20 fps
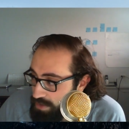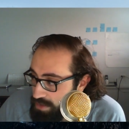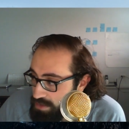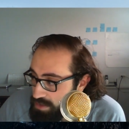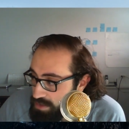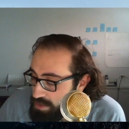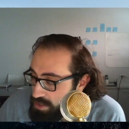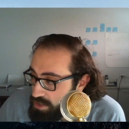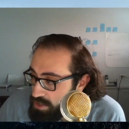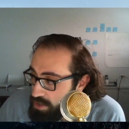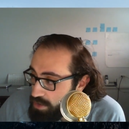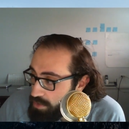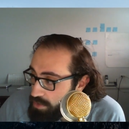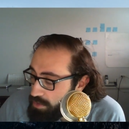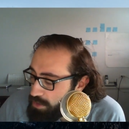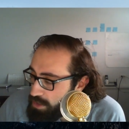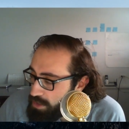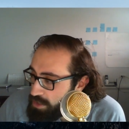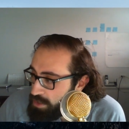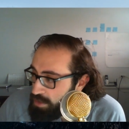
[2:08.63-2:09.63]
And you know,
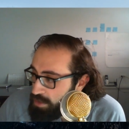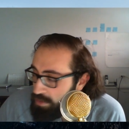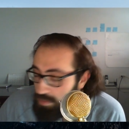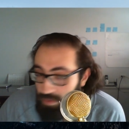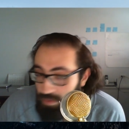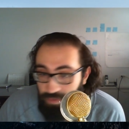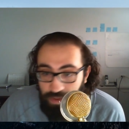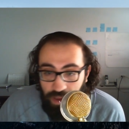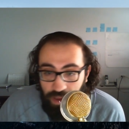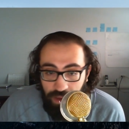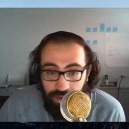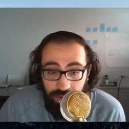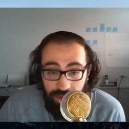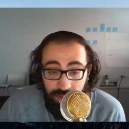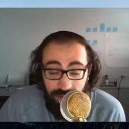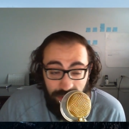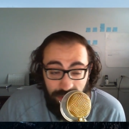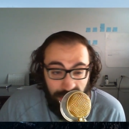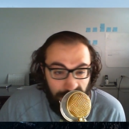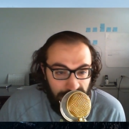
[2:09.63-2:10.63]
we've got,
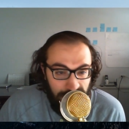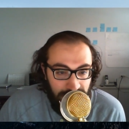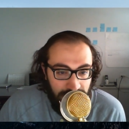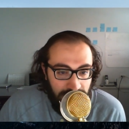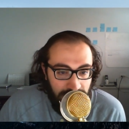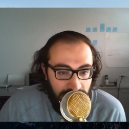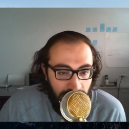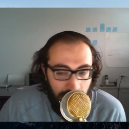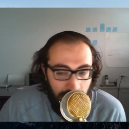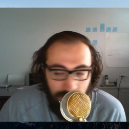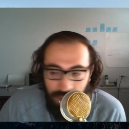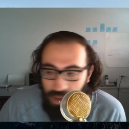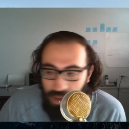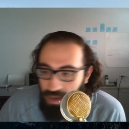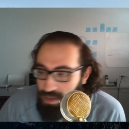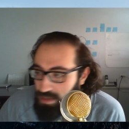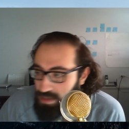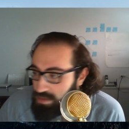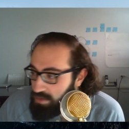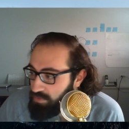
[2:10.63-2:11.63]
you know, so
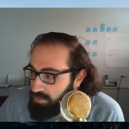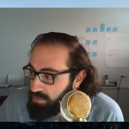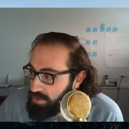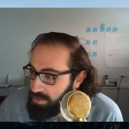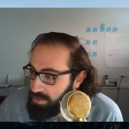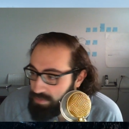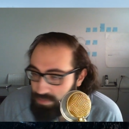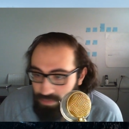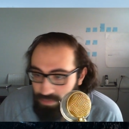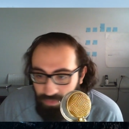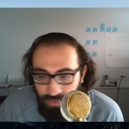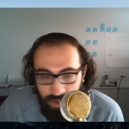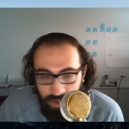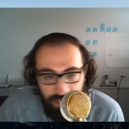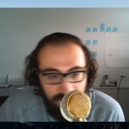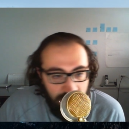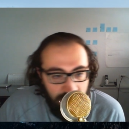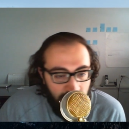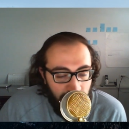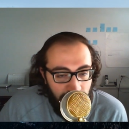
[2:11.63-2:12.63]
many different
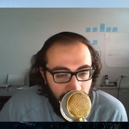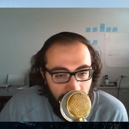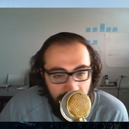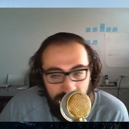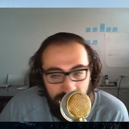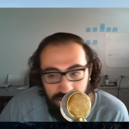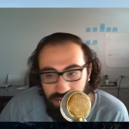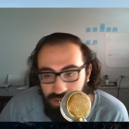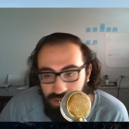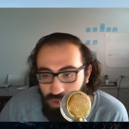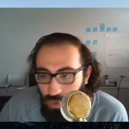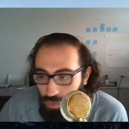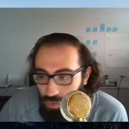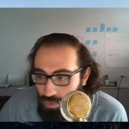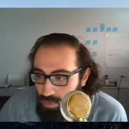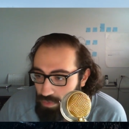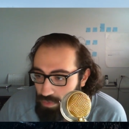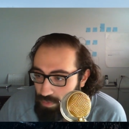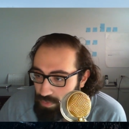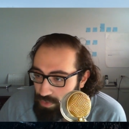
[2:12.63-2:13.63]
French press,
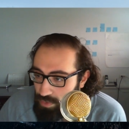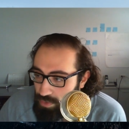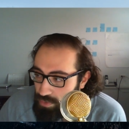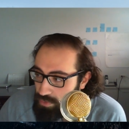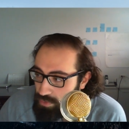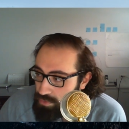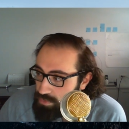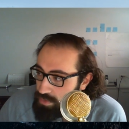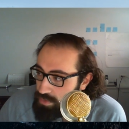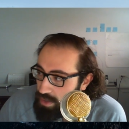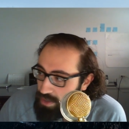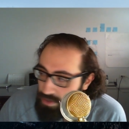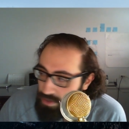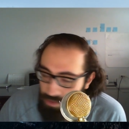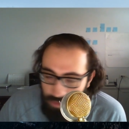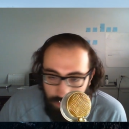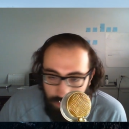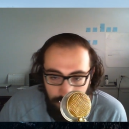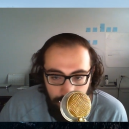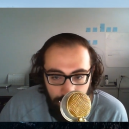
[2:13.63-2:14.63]
cold brew,
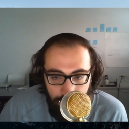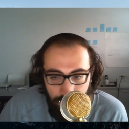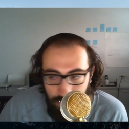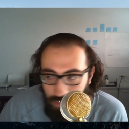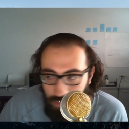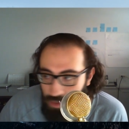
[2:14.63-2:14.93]
nitro brew.